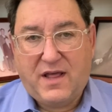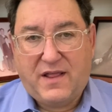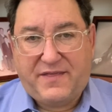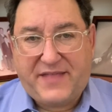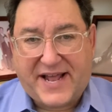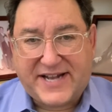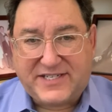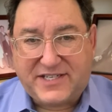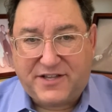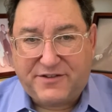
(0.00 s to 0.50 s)

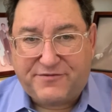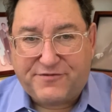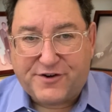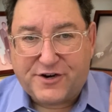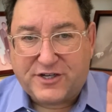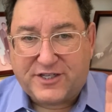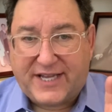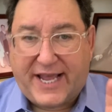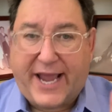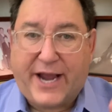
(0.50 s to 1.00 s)
That's the
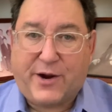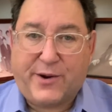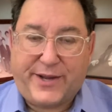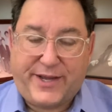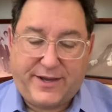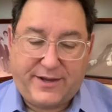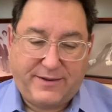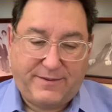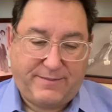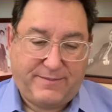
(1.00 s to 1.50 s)
first
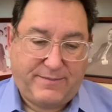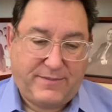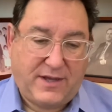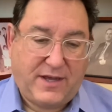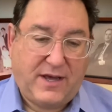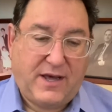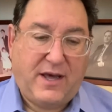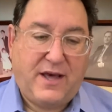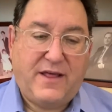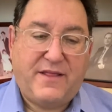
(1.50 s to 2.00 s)
area.
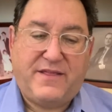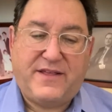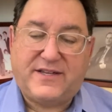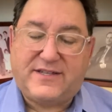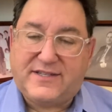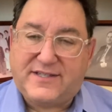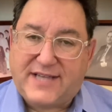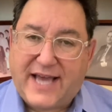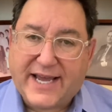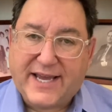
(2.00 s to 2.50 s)
The
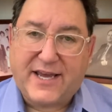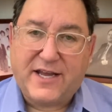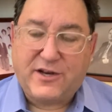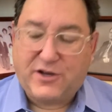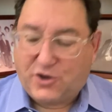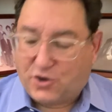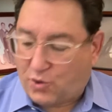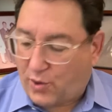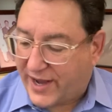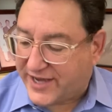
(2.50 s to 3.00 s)

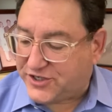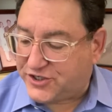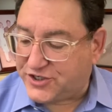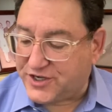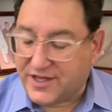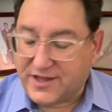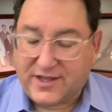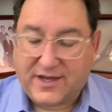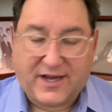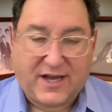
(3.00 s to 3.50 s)
second
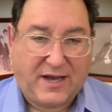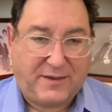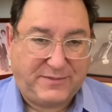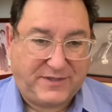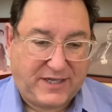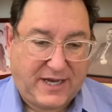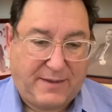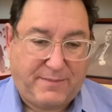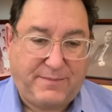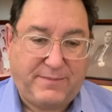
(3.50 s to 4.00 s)
question that comes
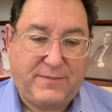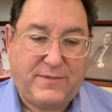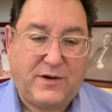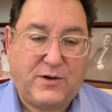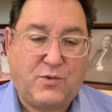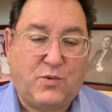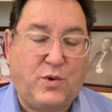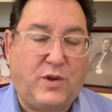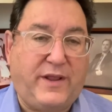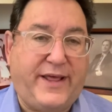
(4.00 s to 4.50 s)
up
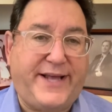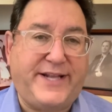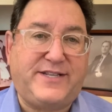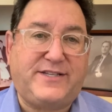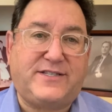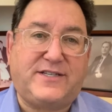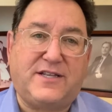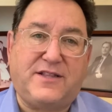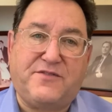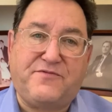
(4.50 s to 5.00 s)
relates
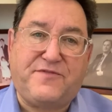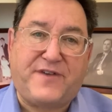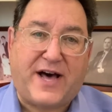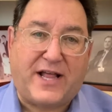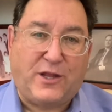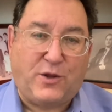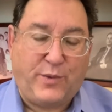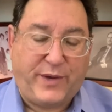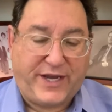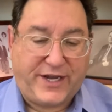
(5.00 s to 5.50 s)
to the
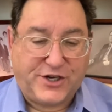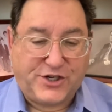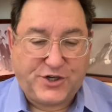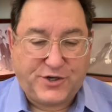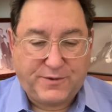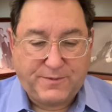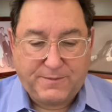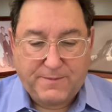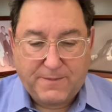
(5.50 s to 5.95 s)
following issue.